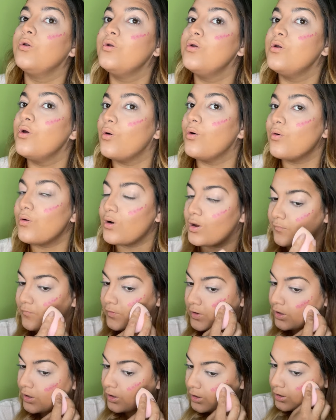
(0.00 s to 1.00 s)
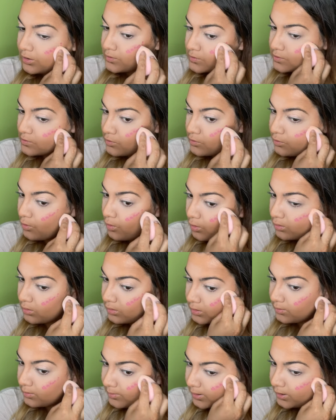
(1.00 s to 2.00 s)
no, I feel like it's not
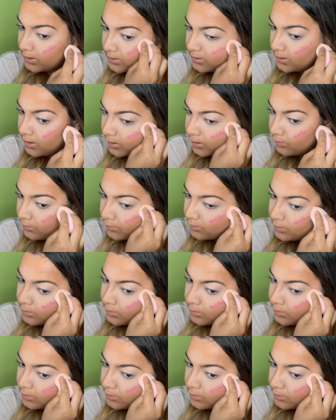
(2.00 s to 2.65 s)
gonna blend out.